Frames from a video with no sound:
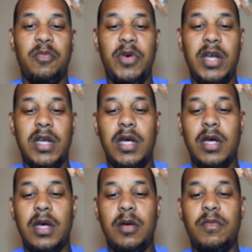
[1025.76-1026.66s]
But
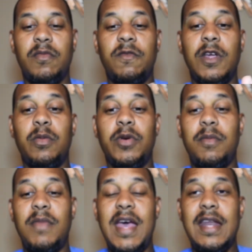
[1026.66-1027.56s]

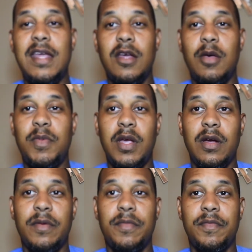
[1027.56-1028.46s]
fingerprint magnet up here,
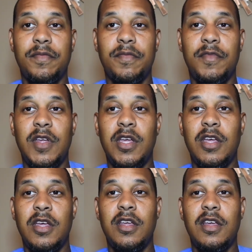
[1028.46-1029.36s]

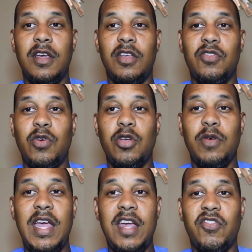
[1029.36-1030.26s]
that's where your
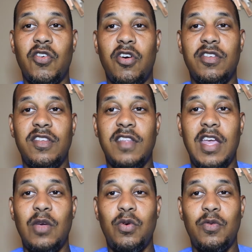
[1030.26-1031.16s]
hands are. This
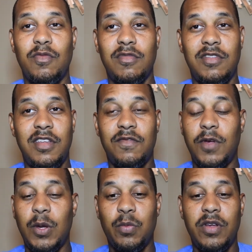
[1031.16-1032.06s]
thing will get
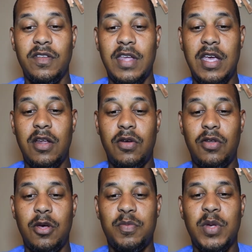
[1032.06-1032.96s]
fingerprints ate all
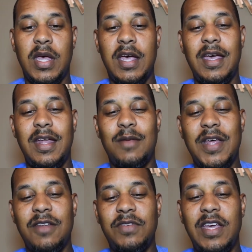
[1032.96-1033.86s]
up. And I'm
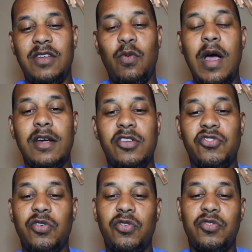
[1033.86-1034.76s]
not a fan of wired
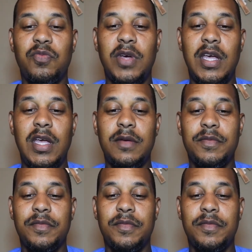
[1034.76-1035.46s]
controllers, but hey,